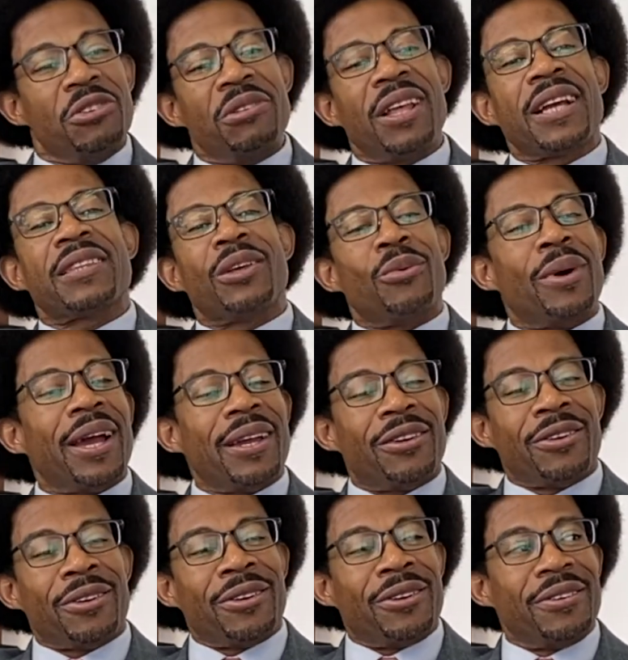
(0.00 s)
you like the white
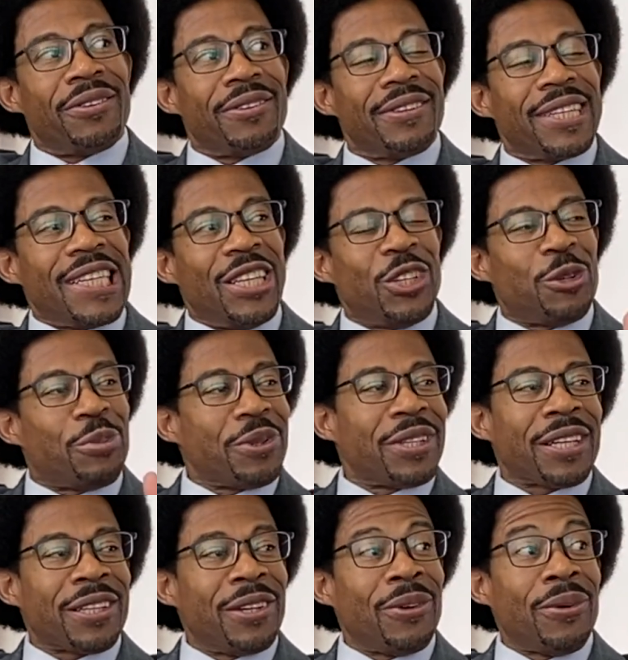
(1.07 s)
girl. You're
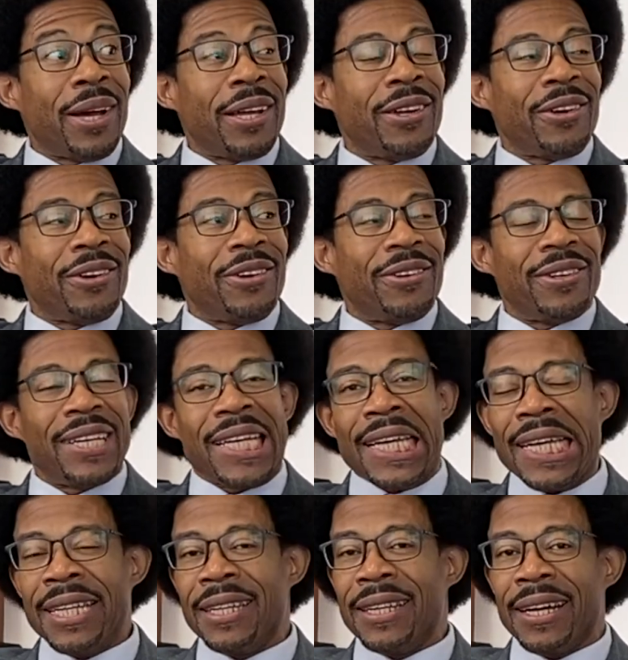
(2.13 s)
protecting the white girl
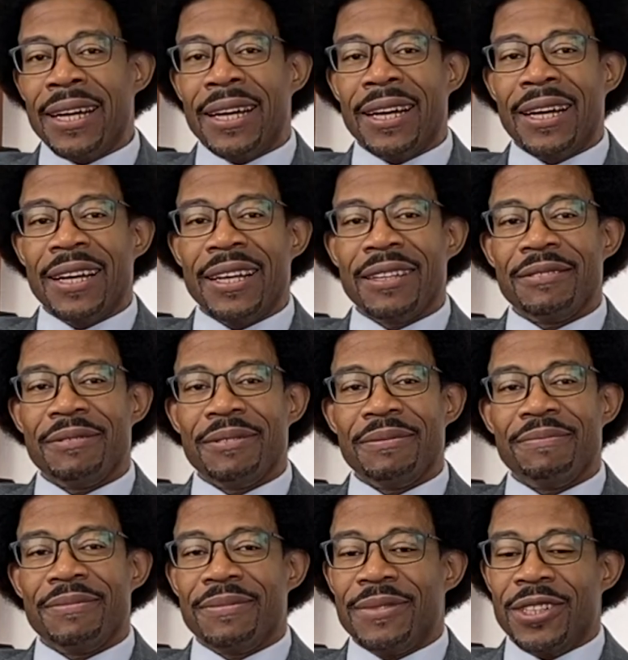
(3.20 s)
and uh,
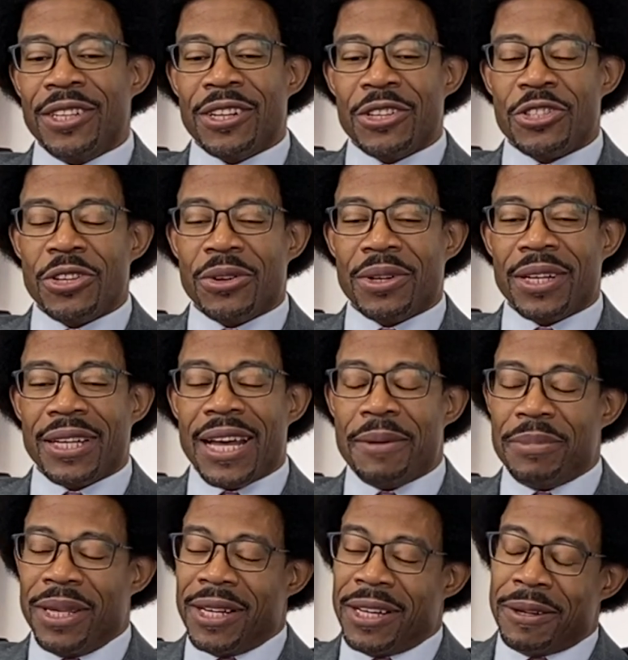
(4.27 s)
you know, so
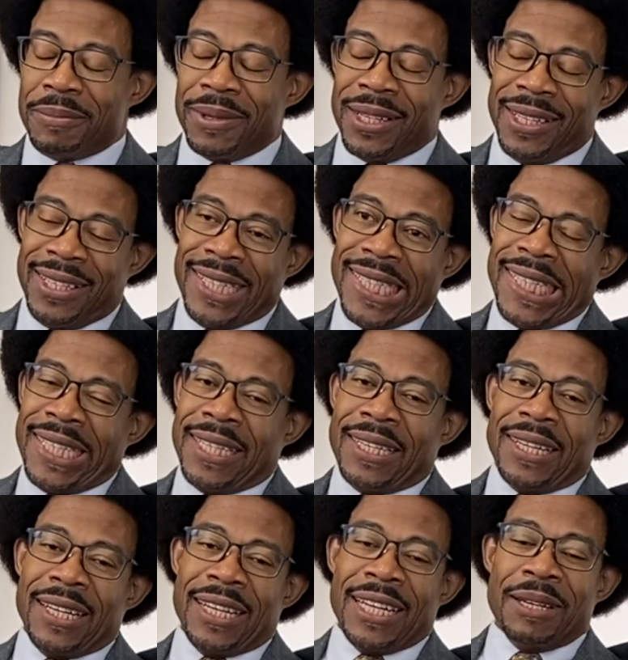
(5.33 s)
got beat up,
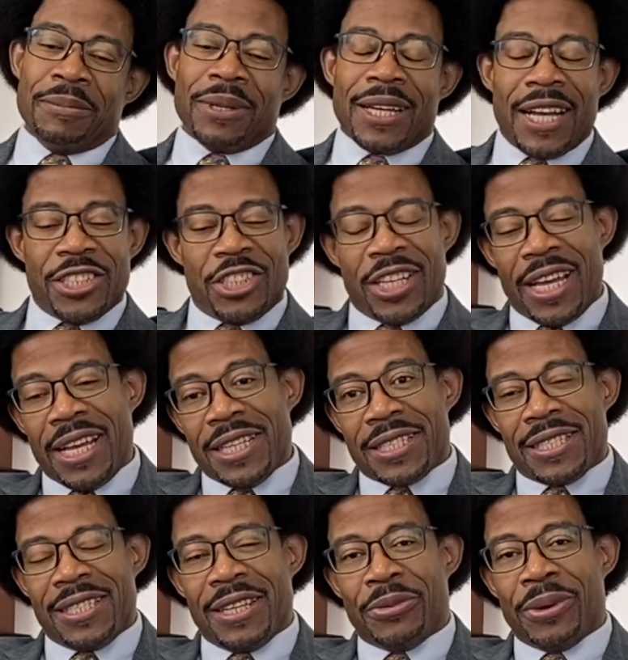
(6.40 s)
um, got
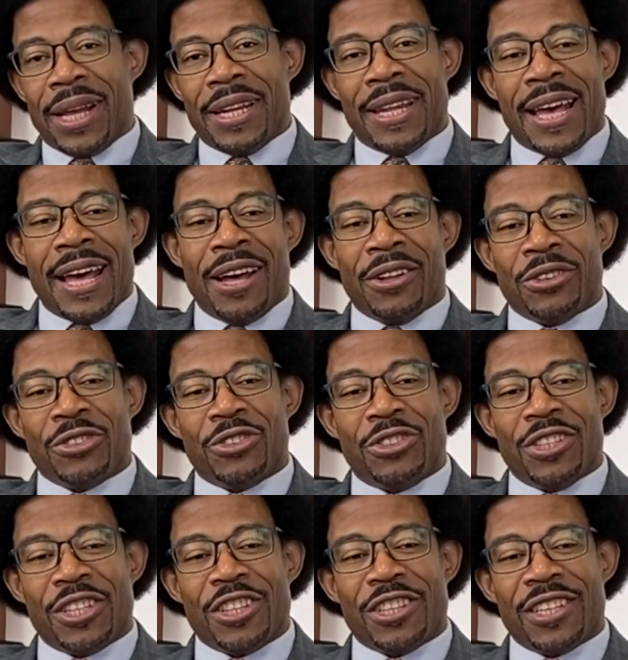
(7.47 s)
chased, ran down
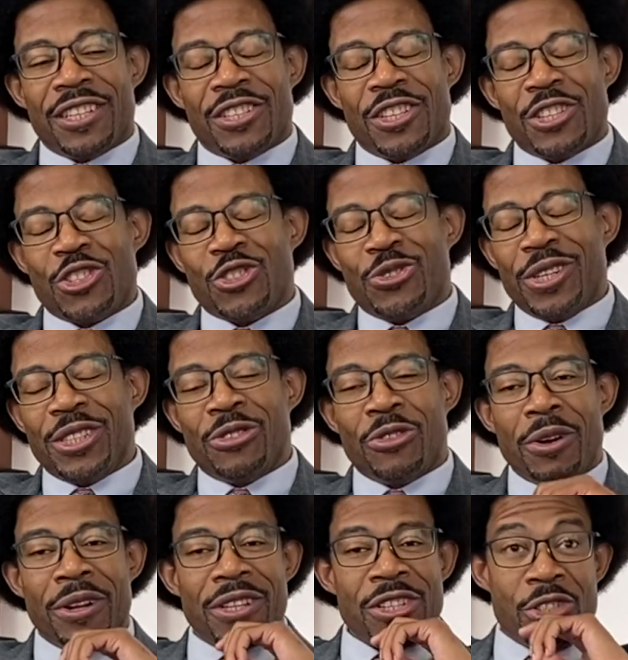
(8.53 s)
the, the, the street
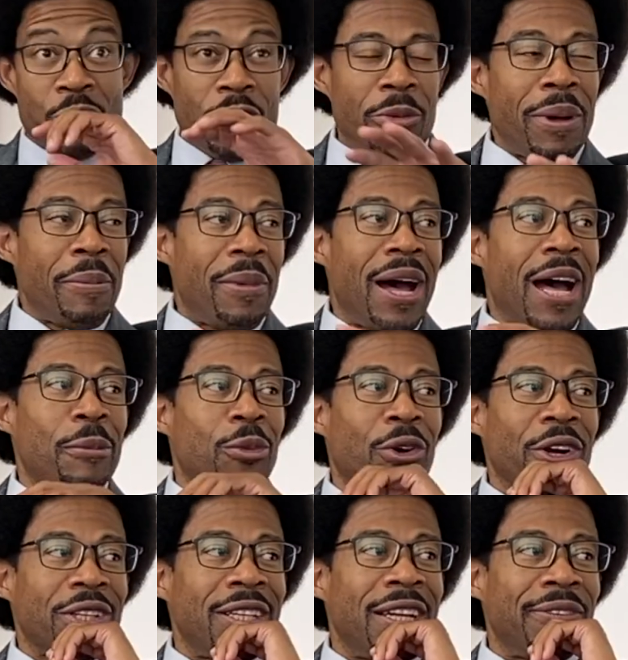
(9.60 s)
toward the store my mom
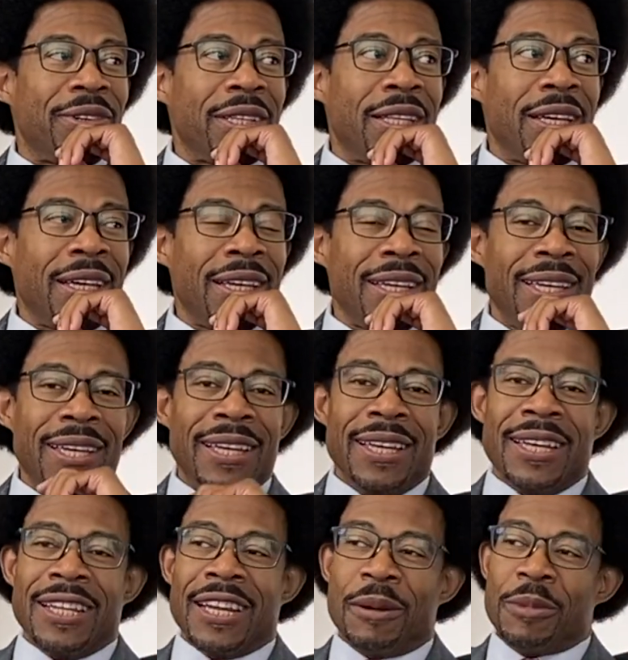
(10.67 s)
worked and everything.
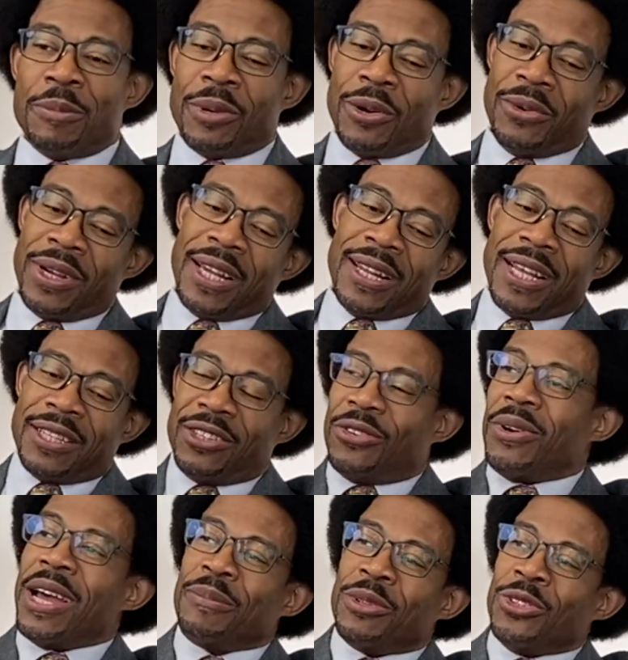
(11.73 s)
And I remember I ran, I
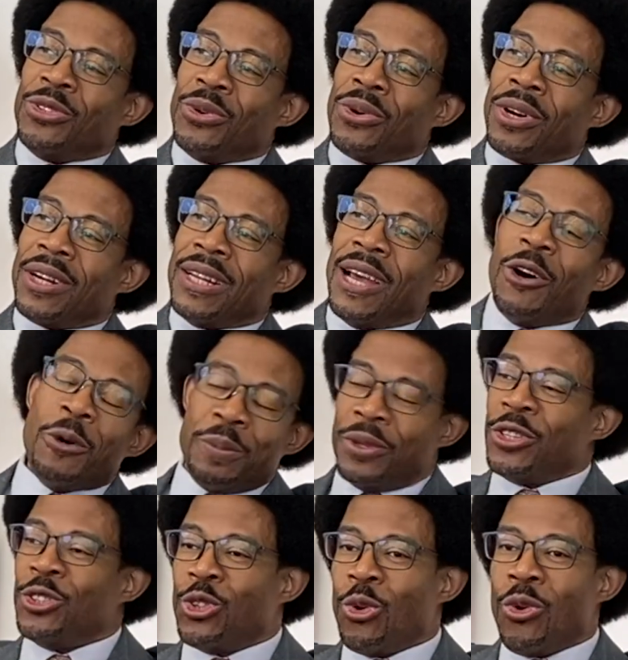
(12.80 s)
grabbed the door and I
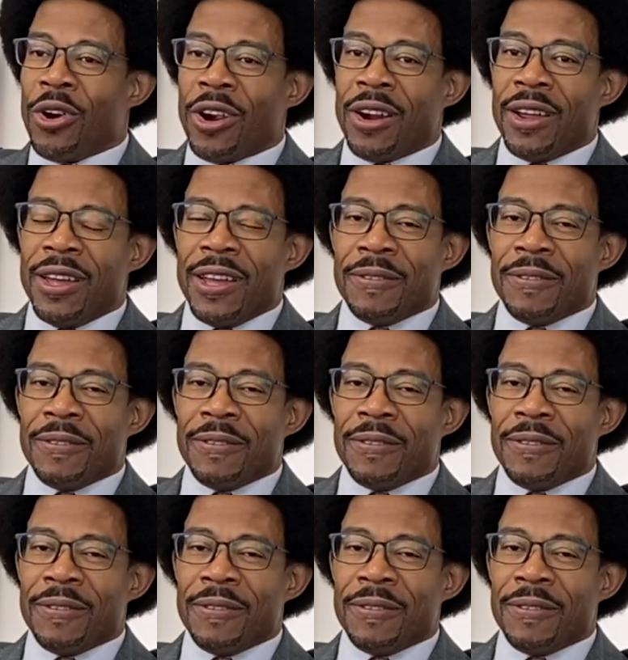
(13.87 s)
opened the door,